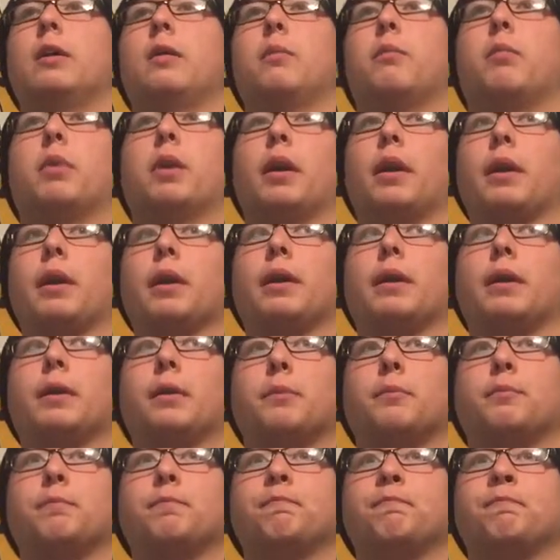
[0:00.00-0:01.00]
But
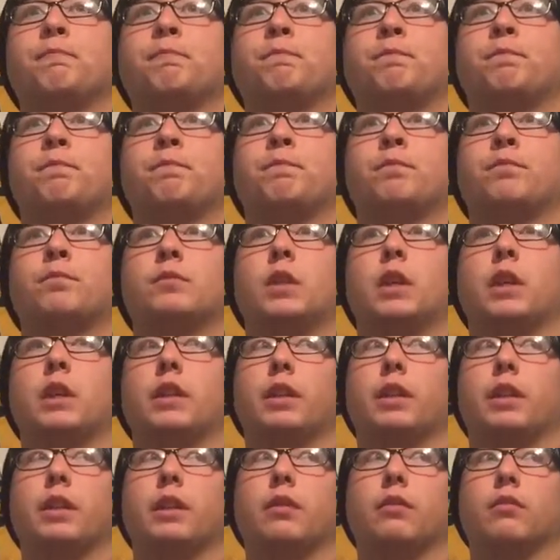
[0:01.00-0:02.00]
and
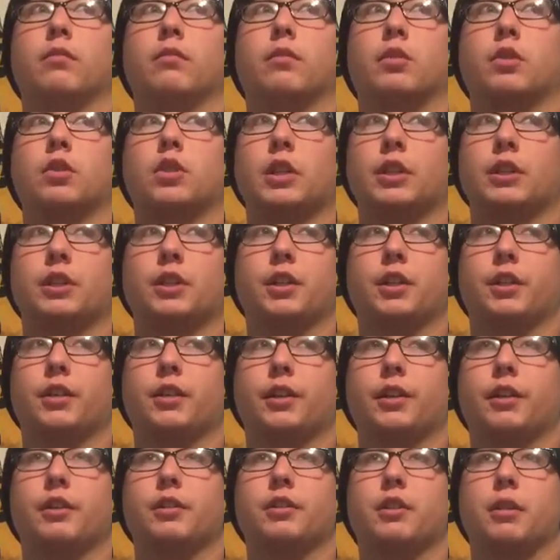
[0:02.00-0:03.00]
then stretching your
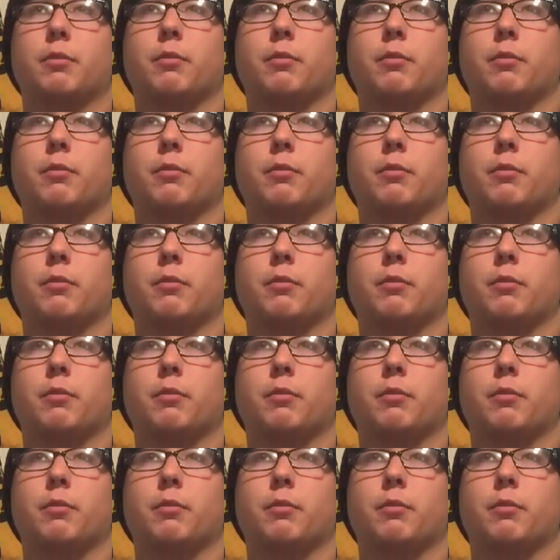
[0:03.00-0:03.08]
ears.